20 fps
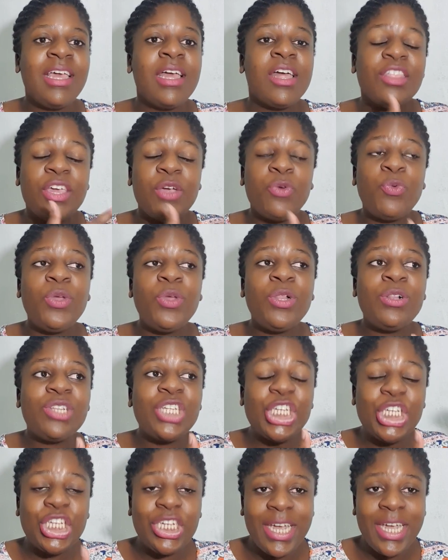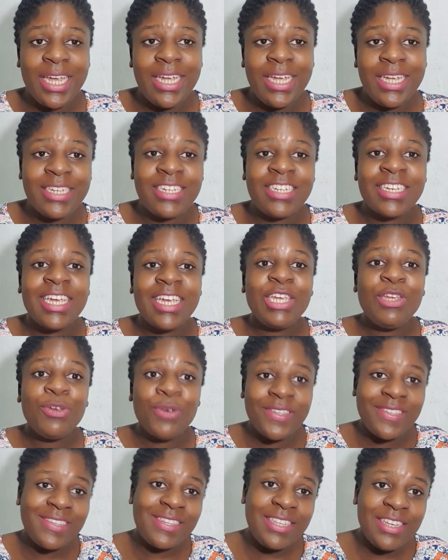they will change
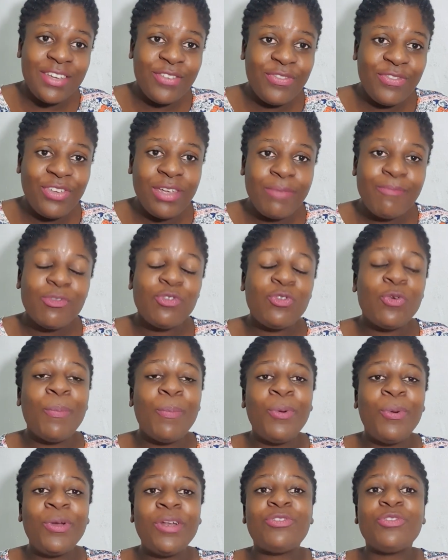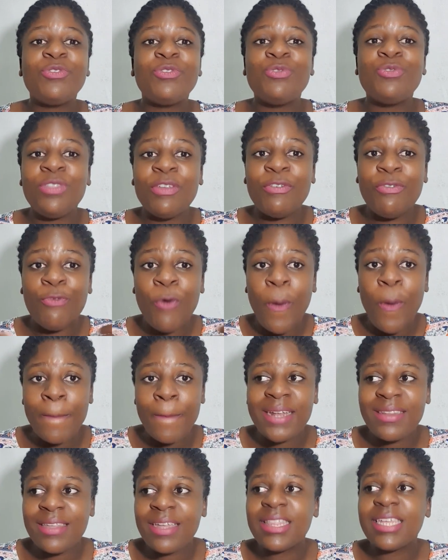your CV to put it into the
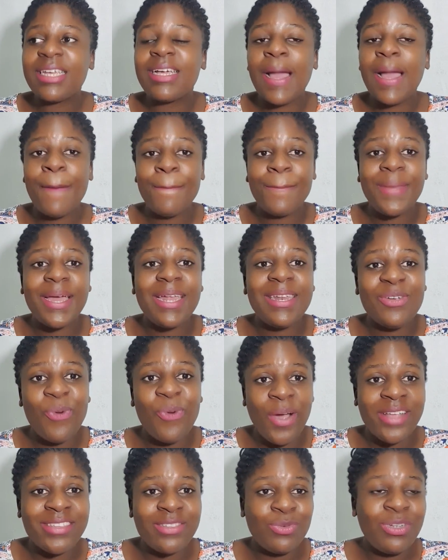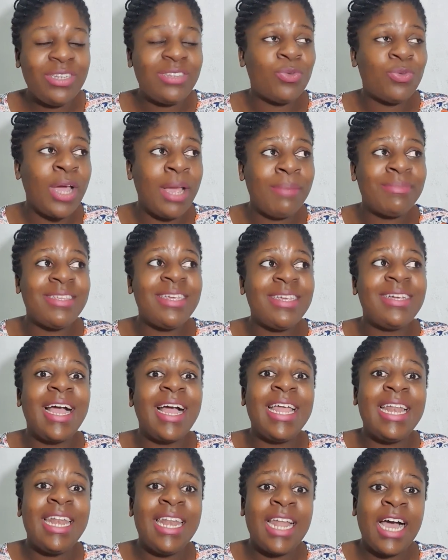format that the company wants, which is why I'm saying
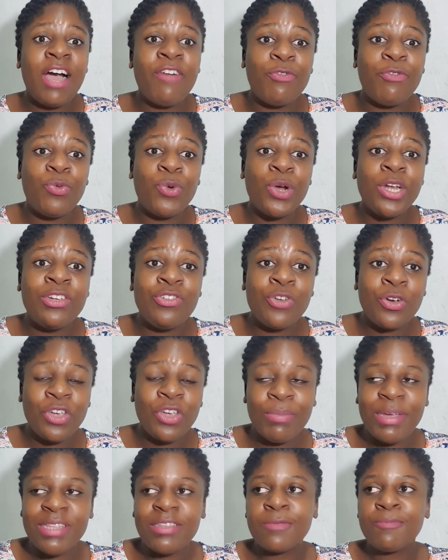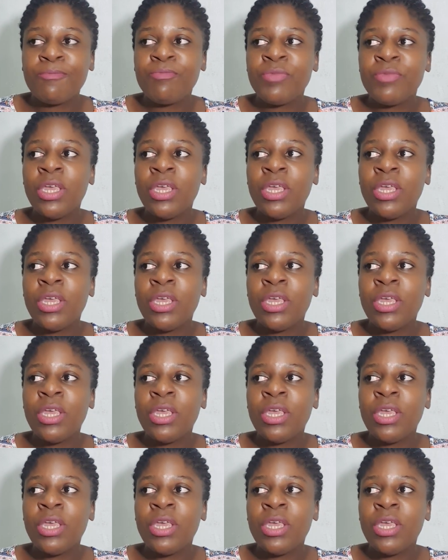I love Word documents.